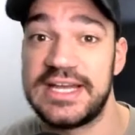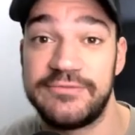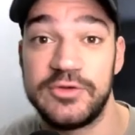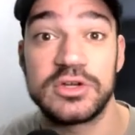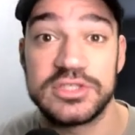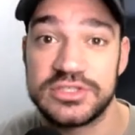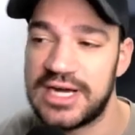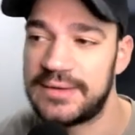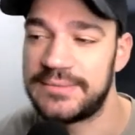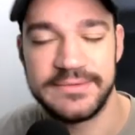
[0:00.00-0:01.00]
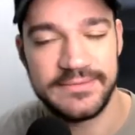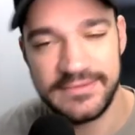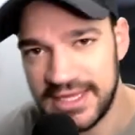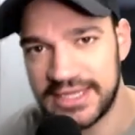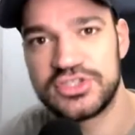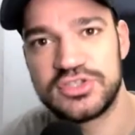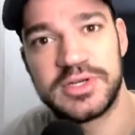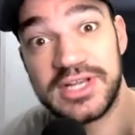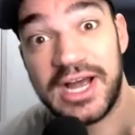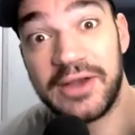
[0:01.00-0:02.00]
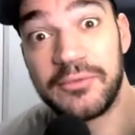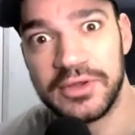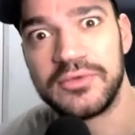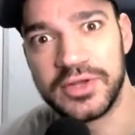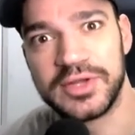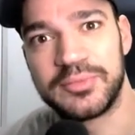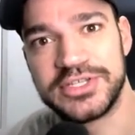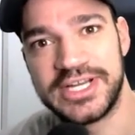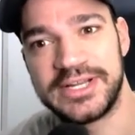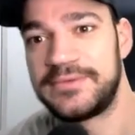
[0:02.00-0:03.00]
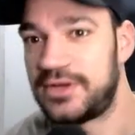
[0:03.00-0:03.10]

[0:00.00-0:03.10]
if you are subscribed, thank you so much. I really appreciate it.